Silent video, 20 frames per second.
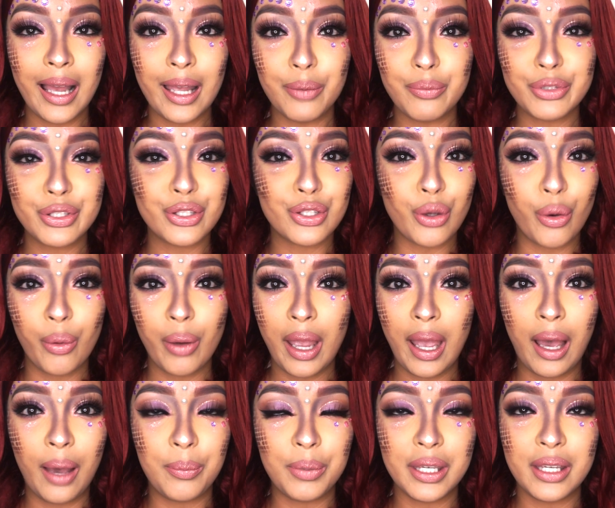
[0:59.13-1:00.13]
I'm so
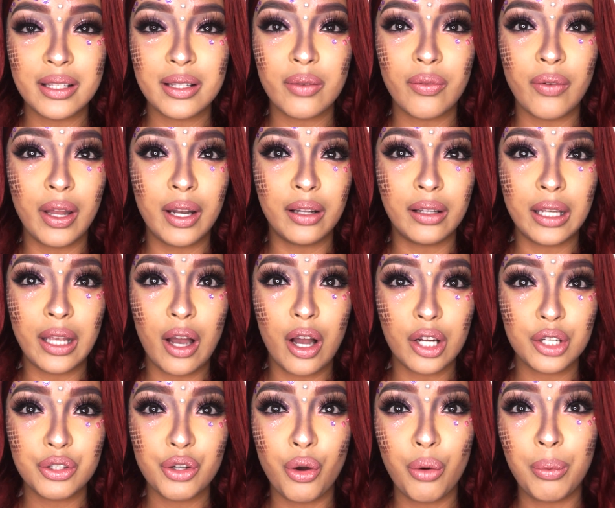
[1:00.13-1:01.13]
happy it's finally
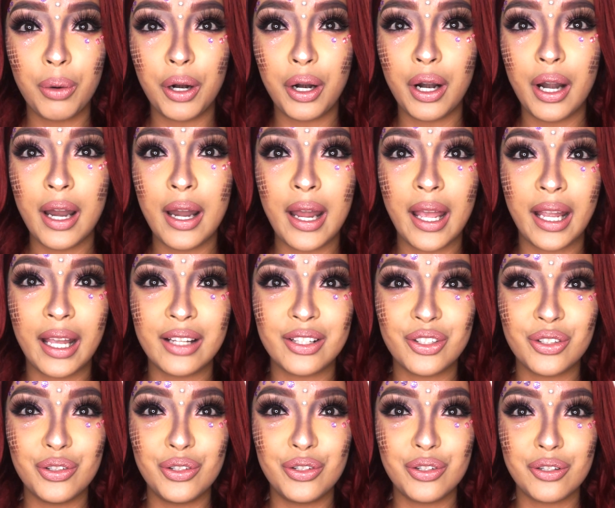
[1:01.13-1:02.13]
October and I get
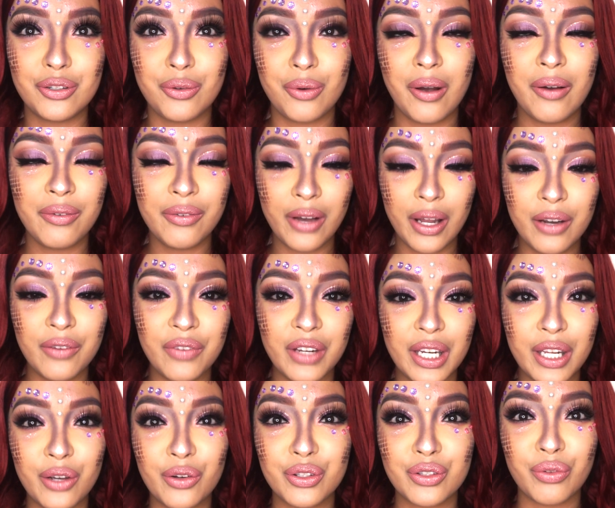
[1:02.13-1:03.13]
to do fun
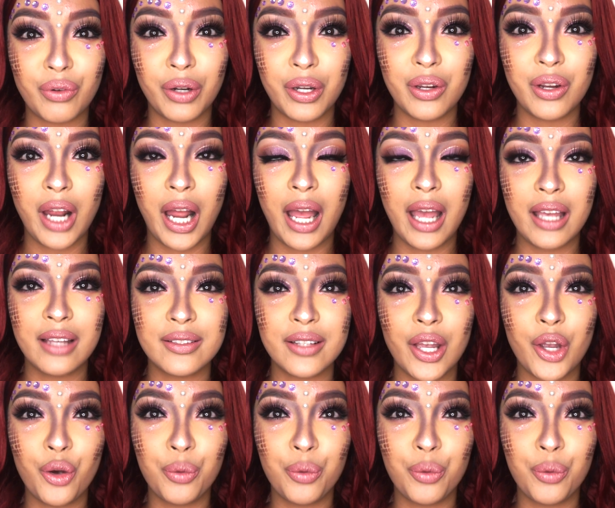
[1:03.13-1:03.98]
videos for you guys. I